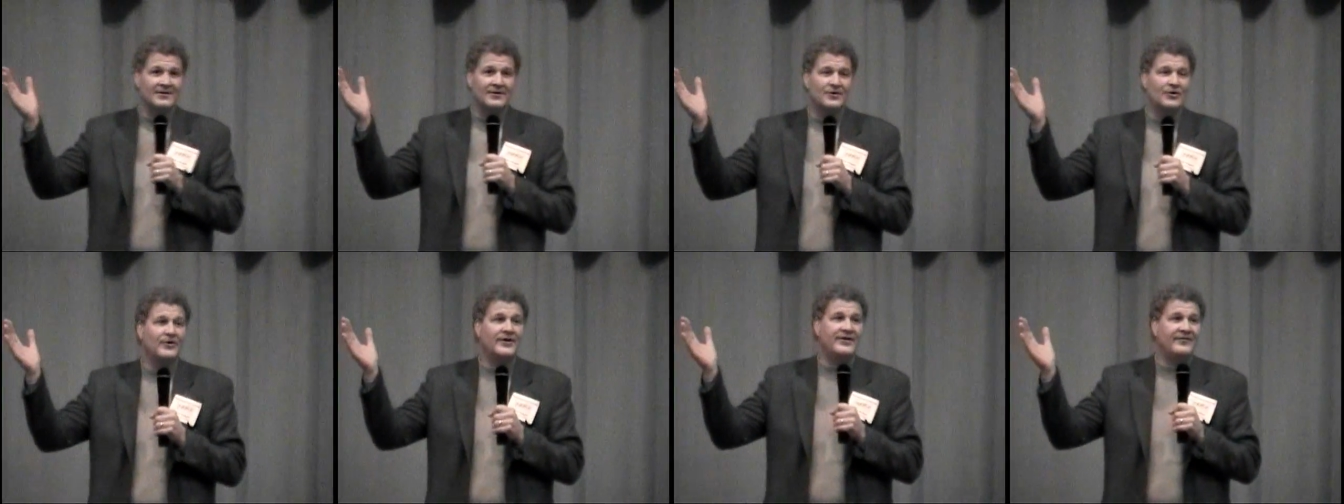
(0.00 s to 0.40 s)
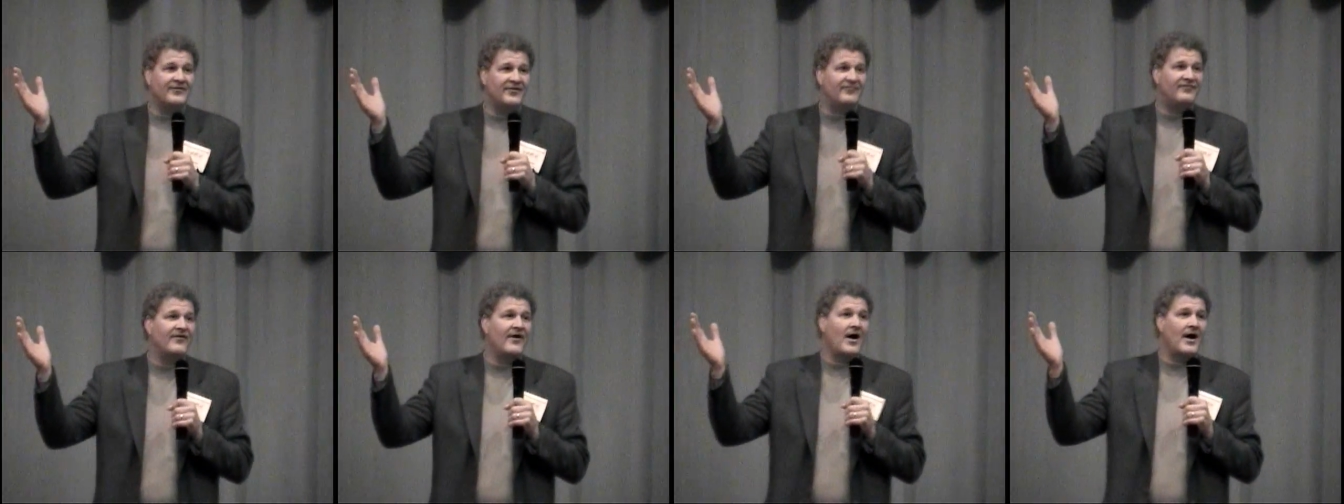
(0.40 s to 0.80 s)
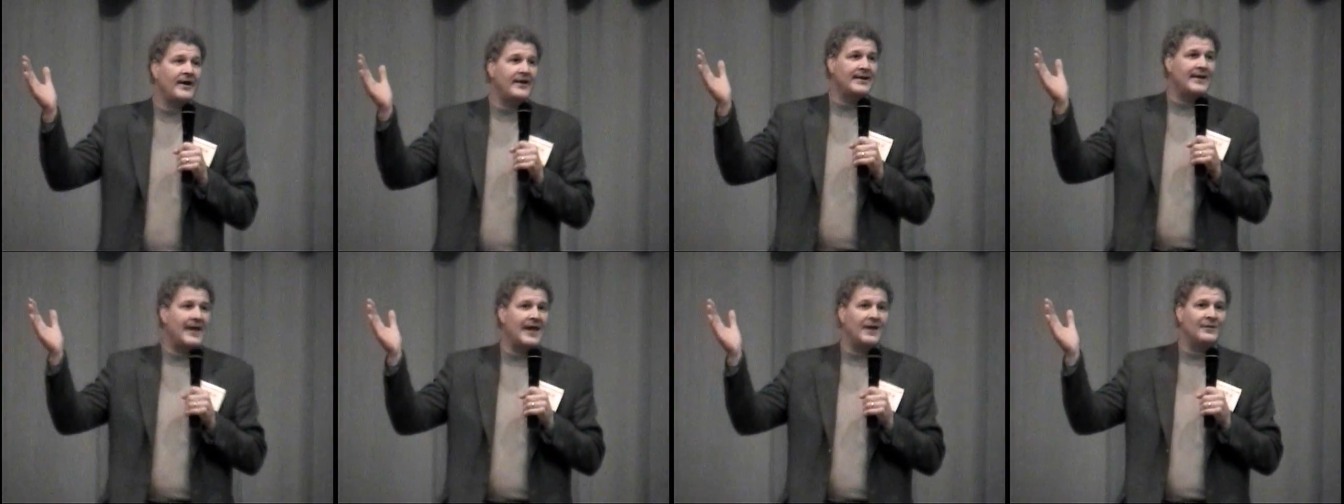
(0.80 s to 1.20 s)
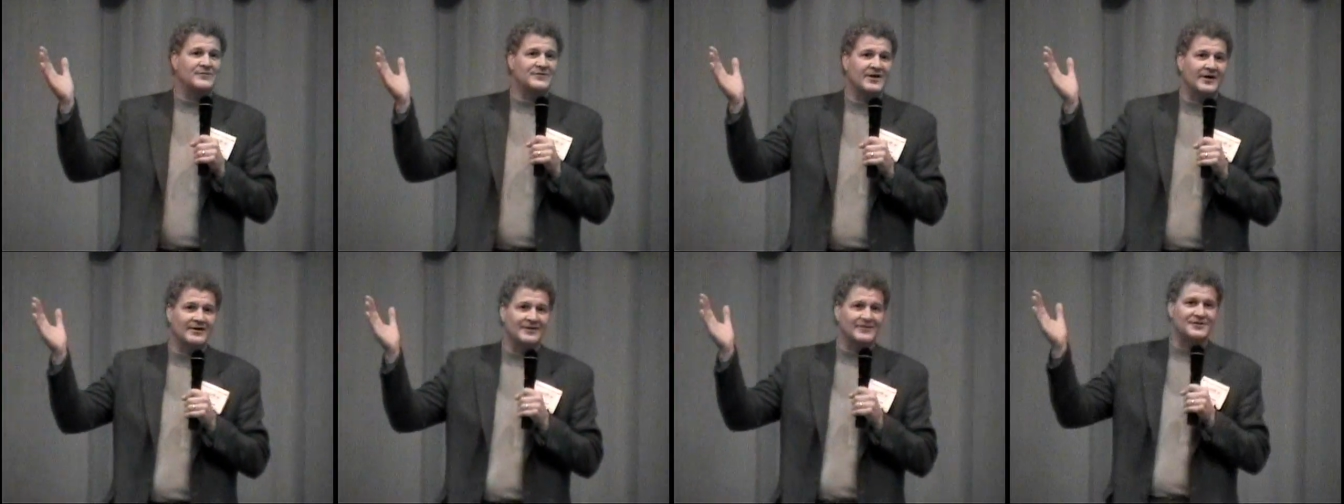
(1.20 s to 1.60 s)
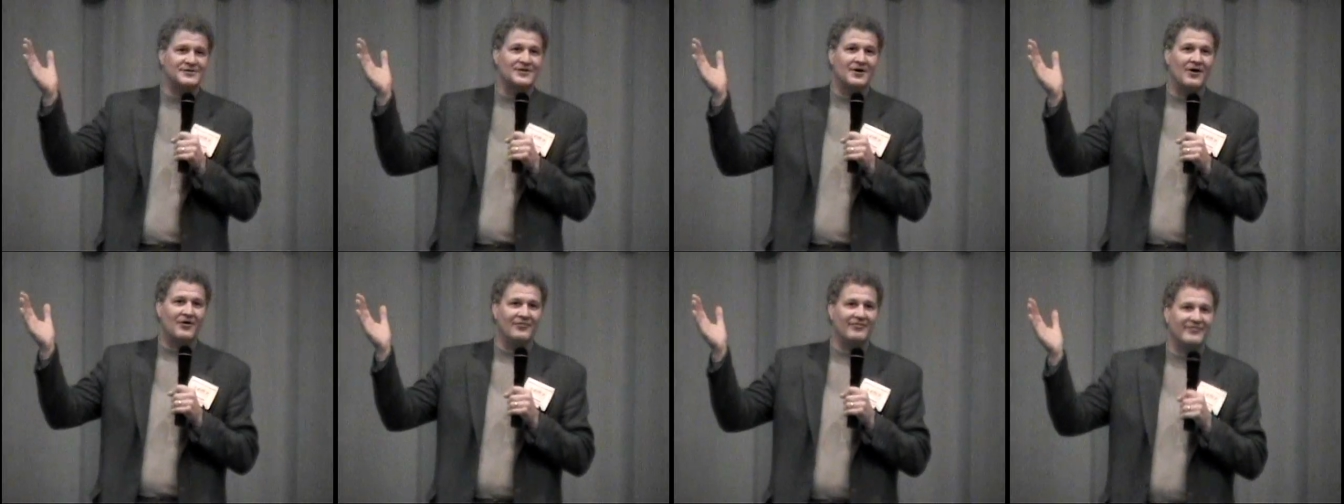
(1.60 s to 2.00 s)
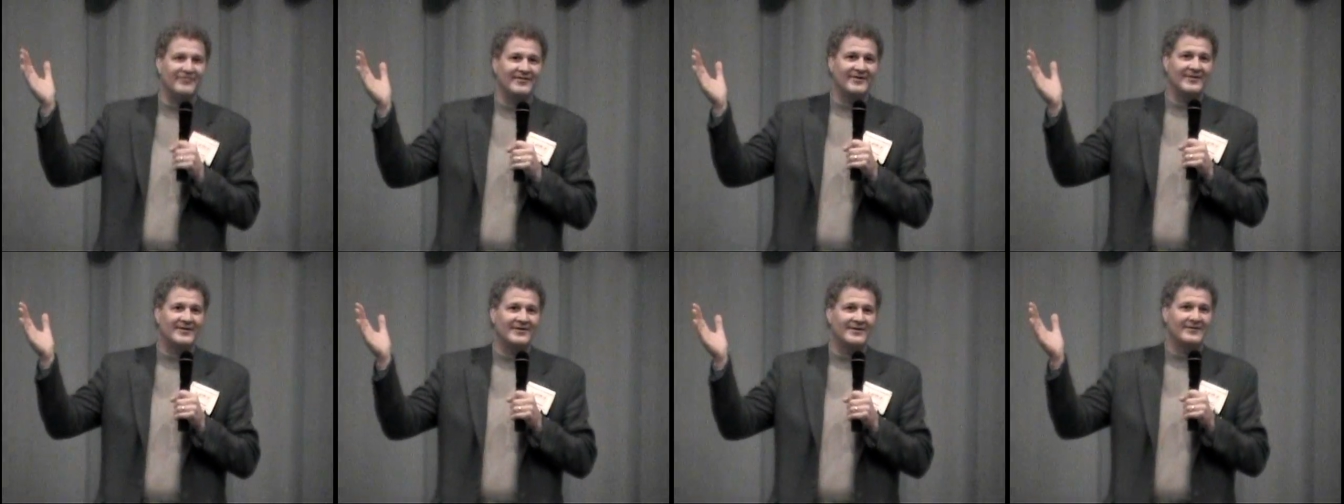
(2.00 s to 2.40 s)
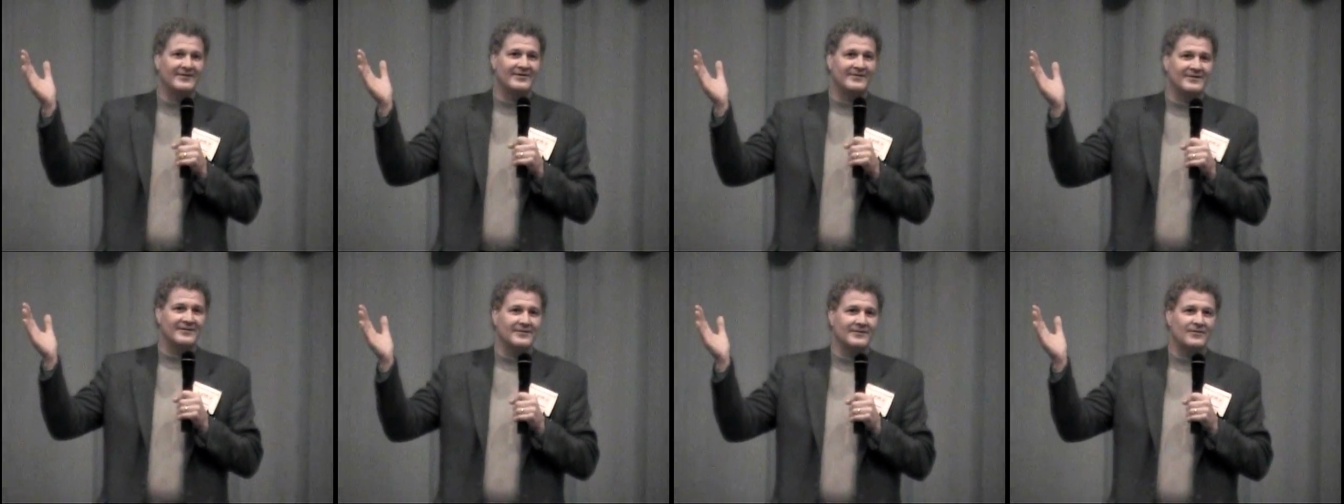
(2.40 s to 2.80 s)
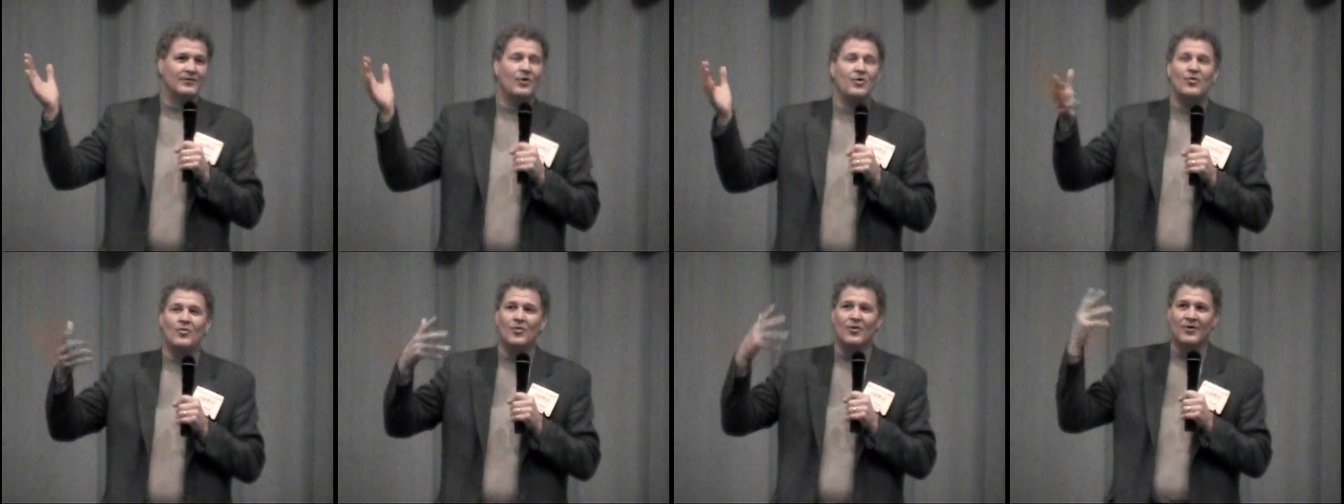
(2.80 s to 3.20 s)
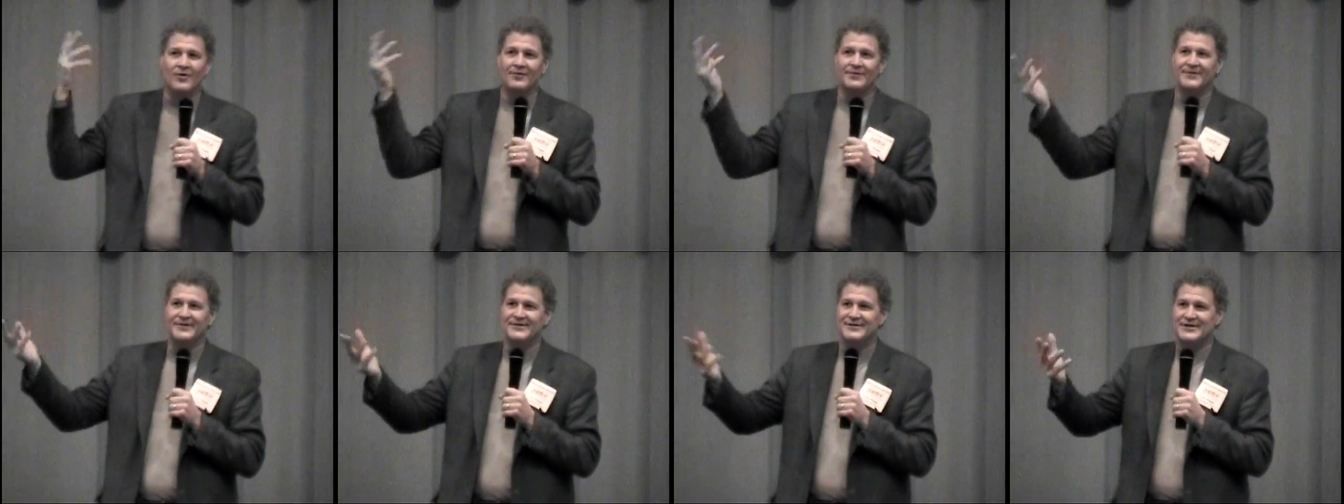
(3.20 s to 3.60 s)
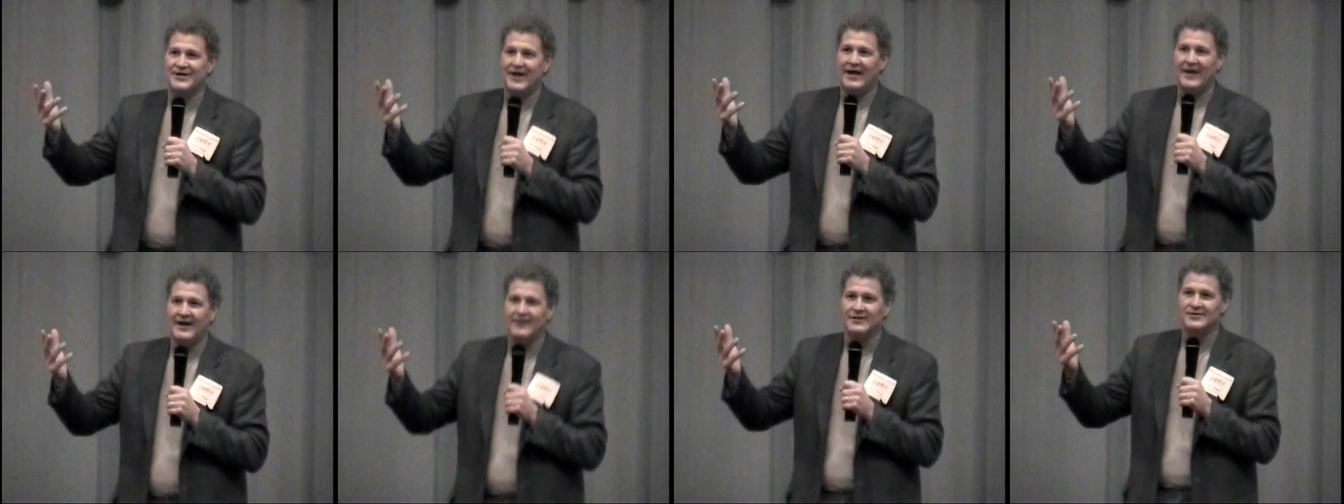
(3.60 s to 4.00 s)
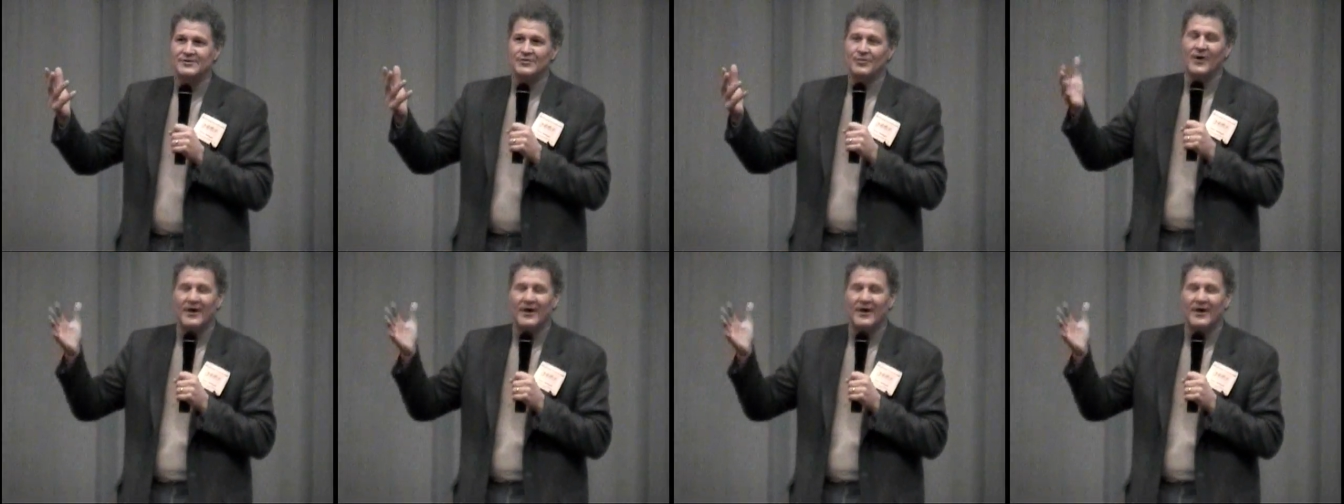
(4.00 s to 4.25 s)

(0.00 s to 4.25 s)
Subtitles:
You couldn't even find games on a shelf. The whole world had changed.